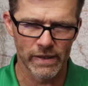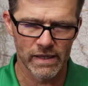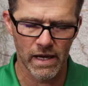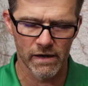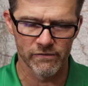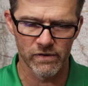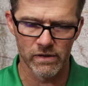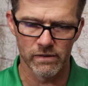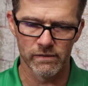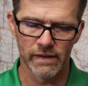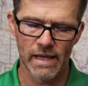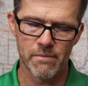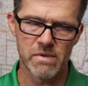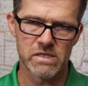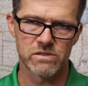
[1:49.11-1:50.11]
kind of a
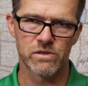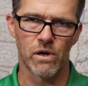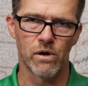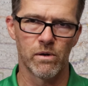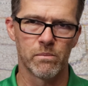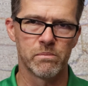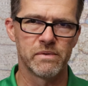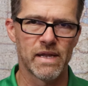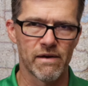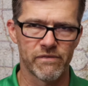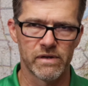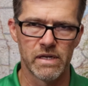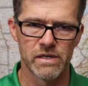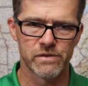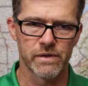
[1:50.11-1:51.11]
layman's term
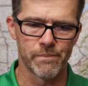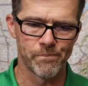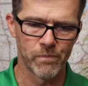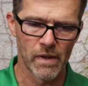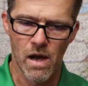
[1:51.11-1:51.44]
definition.